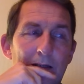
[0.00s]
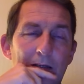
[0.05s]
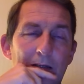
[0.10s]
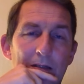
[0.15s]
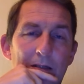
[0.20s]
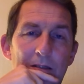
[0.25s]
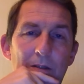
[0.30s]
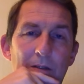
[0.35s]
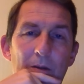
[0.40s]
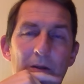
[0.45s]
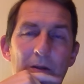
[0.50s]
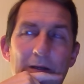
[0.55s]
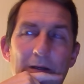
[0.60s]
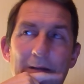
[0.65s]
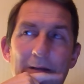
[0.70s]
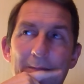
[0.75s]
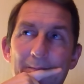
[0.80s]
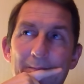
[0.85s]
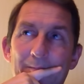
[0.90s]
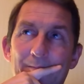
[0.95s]
So, okay.
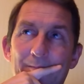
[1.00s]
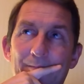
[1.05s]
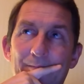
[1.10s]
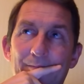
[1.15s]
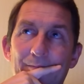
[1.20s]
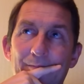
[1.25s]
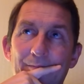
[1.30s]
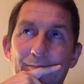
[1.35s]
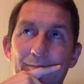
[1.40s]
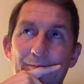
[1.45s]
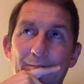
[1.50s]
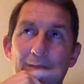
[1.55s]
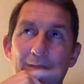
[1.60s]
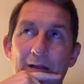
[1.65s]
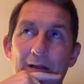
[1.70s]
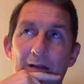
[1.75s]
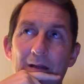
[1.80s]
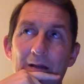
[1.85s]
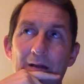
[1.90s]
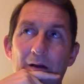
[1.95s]

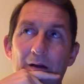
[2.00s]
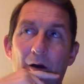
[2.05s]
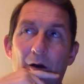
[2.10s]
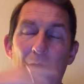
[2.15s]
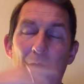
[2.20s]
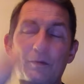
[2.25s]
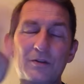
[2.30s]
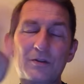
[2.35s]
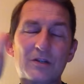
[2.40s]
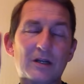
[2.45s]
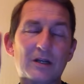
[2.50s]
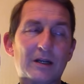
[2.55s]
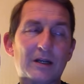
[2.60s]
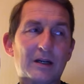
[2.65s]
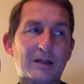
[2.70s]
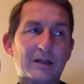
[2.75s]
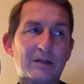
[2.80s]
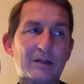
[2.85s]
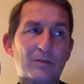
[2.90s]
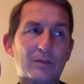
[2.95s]
Obviously,
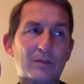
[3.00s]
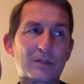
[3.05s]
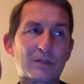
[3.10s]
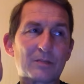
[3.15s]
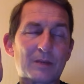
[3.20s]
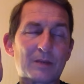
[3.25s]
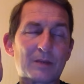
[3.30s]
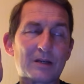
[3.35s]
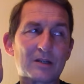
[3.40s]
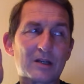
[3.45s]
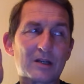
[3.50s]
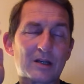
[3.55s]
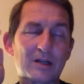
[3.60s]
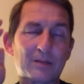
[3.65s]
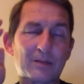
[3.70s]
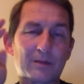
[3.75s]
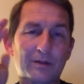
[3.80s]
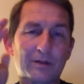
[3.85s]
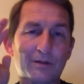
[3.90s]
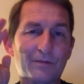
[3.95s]
I didn't want to spend
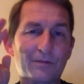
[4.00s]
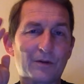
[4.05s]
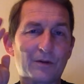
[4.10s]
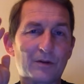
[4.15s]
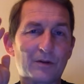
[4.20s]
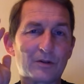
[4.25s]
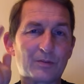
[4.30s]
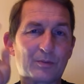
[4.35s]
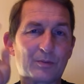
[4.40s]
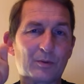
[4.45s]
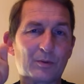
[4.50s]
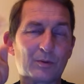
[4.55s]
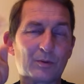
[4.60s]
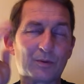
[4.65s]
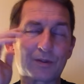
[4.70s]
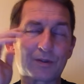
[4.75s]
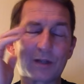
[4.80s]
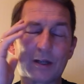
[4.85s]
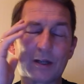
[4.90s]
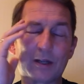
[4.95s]
time on the phone to Paul
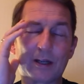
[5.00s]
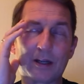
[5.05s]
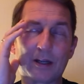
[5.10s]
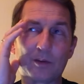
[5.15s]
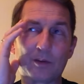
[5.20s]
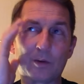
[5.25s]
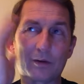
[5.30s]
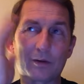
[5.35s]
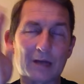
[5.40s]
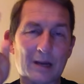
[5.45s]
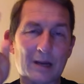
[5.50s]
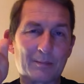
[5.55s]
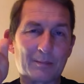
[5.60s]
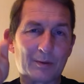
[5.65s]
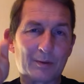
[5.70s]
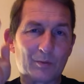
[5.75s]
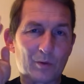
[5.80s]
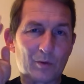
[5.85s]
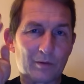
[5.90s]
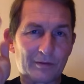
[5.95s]
saying what
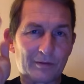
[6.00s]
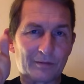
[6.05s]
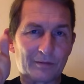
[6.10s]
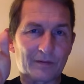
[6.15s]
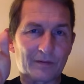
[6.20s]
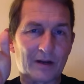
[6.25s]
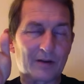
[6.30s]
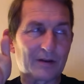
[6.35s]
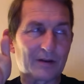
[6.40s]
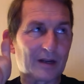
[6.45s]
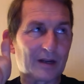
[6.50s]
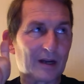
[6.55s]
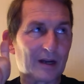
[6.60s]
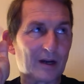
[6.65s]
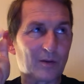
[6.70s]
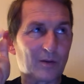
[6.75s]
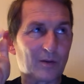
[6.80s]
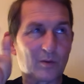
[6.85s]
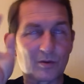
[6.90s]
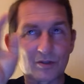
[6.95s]
happened, what we found
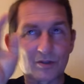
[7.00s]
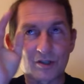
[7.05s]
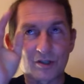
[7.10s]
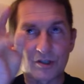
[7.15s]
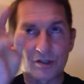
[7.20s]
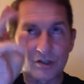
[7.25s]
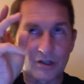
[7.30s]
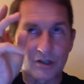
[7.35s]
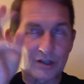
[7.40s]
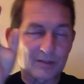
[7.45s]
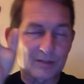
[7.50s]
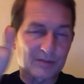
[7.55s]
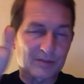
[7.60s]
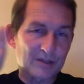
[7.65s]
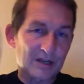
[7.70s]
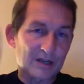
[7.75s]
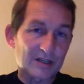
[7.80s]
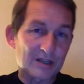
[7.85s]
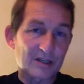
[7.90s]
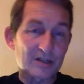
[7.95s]
out, what was the
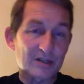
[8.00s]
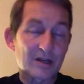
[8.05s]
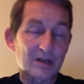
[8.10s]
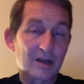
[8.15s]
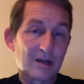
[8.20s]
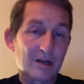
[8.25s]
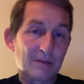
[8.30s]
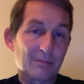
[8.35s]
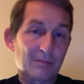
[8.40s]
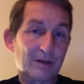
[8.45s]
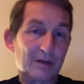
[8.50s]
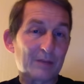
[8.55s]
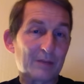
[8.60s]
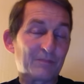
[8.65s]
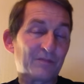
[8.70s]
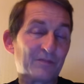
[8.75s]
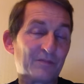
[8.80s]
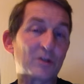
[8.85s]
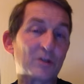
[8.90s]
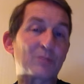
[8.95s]
circumstances. My
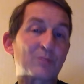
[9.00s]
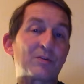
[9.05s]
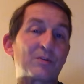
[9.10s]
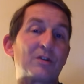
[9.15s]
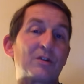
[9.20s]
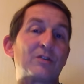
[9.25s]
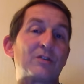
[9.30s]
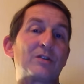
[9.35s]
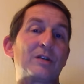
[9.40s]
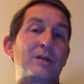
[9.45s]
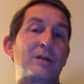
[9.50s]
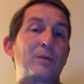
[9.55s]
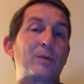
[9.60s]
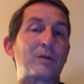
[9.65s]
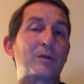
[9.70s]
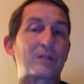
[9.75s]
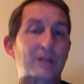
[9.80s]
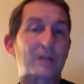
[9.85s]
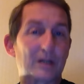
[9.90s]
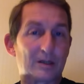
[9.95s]
first priority
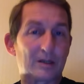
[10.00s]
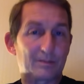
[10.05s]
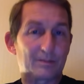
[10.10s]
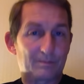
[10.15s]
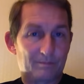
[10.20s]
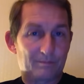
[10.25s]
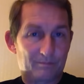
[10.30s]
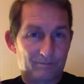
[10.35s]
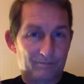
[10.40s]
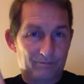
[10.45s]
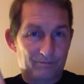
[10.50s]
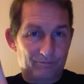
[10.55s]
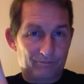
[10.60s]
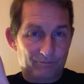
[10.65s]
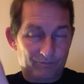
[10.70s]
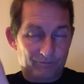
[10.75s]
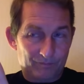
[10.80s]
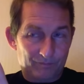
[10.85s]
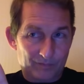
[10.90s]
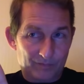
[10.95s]
was get up
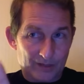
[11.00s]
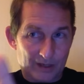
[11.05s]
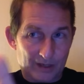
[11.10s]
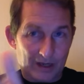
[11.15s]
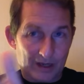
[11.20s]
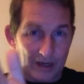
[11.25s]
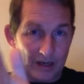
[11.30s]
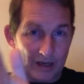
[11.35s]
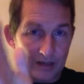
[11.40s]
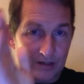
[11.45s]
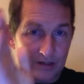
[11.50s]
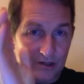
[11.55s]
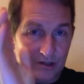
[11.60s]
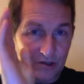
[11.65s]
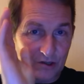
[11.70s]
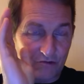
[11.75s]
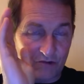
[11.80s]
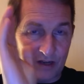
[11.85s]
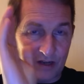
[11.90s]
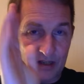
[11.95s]
and
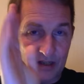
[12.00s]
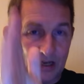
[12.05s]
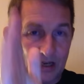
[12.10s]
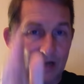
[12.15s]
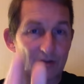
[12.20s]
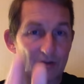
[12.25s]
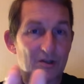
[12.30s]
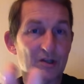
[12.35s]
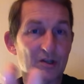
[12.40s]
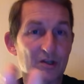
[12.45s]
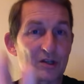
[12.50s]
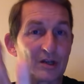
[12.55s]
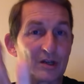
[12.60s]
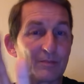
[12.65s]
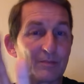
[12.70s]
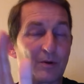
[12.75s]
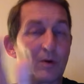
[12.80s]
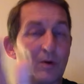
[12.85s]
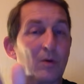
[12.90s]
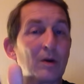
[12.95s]
straight down to see
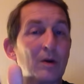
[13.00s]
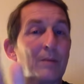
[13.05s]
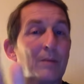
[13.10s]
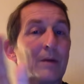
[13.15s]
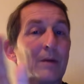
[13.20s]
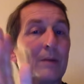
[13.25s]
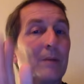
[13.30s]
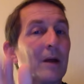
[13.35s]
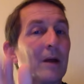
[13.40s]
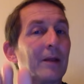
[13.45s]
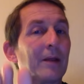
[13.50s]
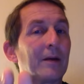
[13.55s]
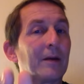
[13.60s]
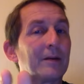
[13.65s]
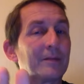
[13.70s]
Paul and my mother.